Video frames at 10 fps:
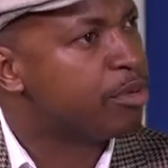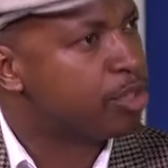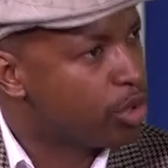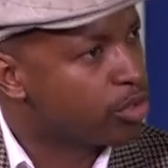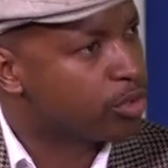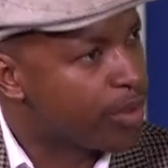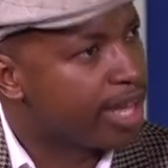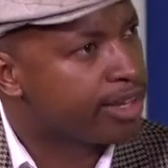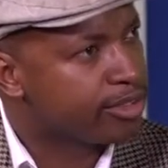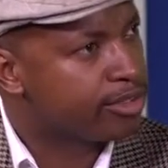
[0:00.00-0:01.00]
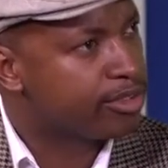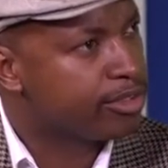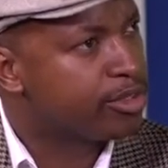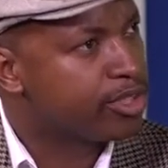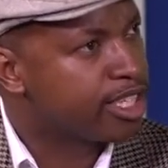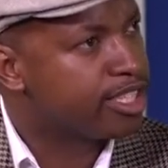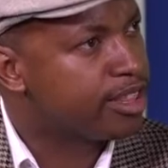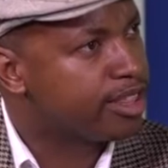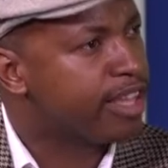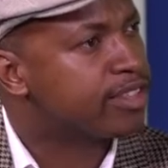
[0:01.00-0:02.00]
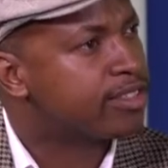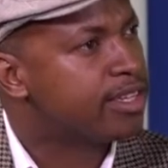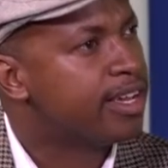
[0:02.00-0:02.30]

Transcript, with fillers: been taught well to do certain things,